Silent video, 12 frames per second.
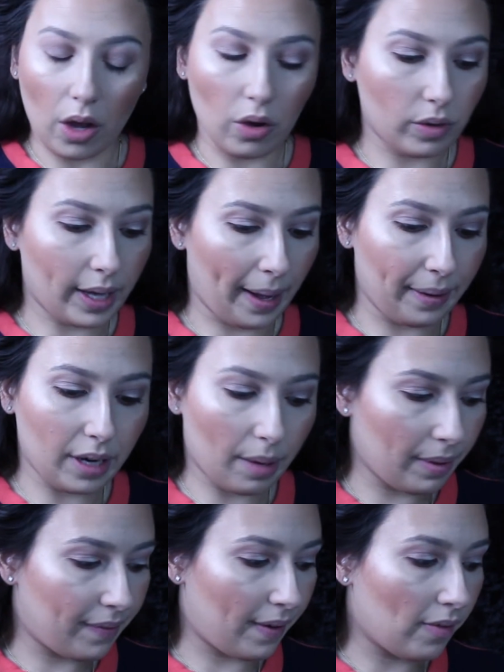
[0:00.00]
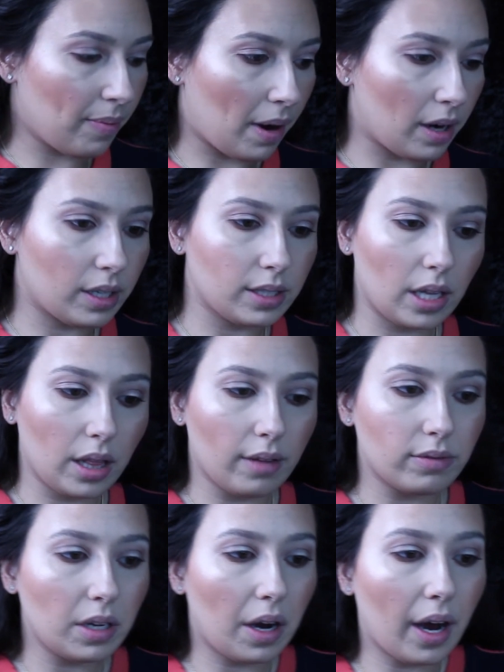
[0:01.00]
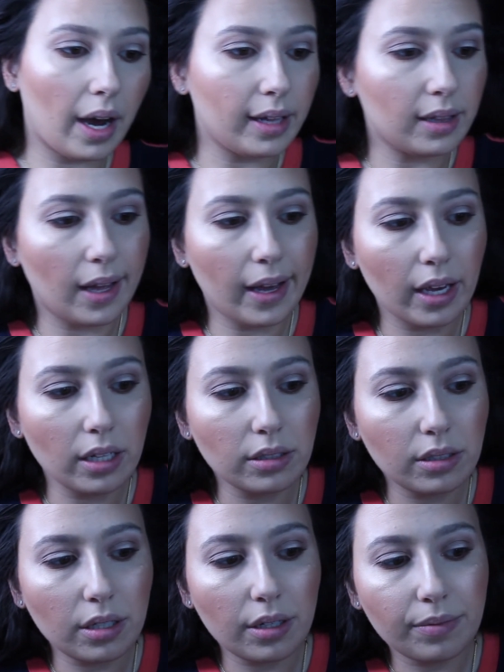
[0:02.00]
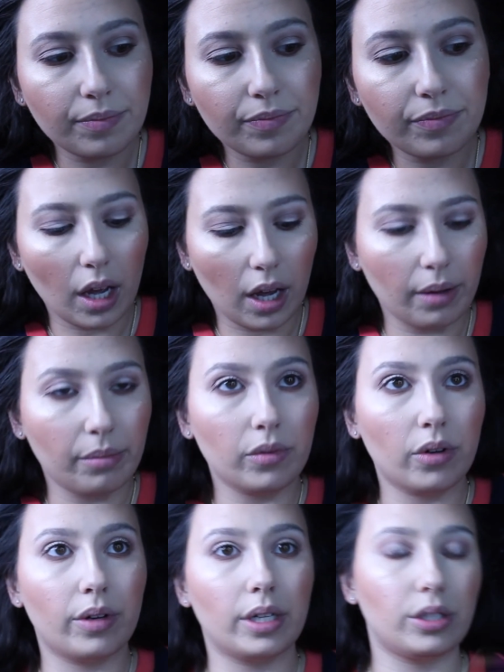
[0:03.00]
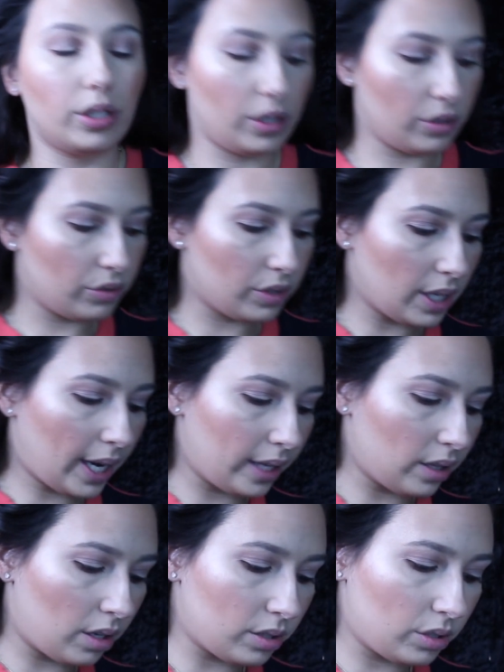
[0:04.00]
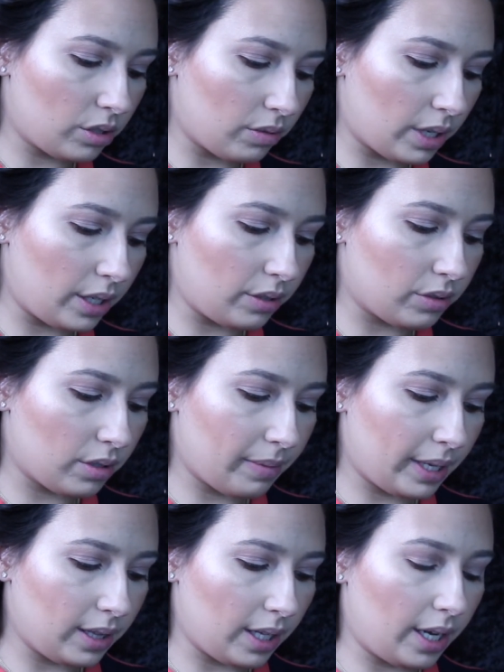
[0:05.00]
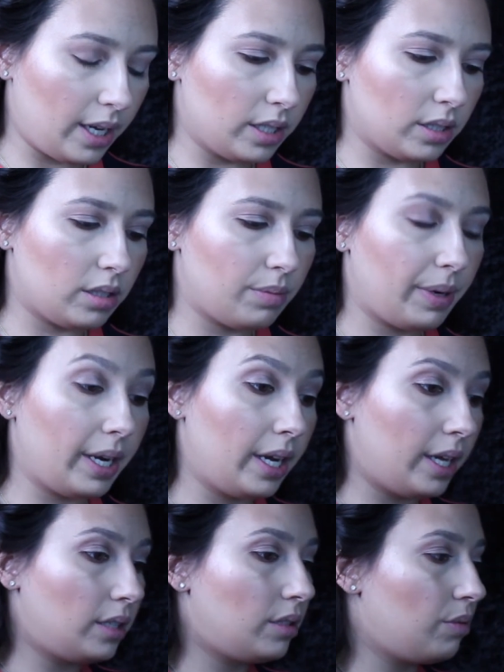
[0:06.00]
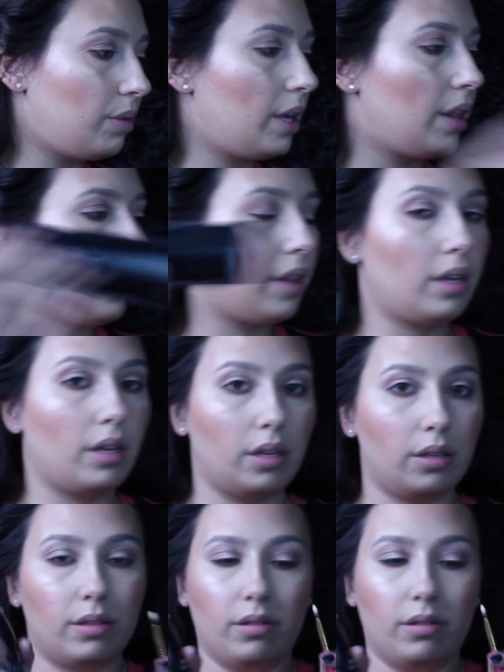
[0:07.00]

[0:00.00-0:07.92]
Okay, now my favorite part, because I love to highlight. I'm going to use nylon, so what I used on my lid, and spray it with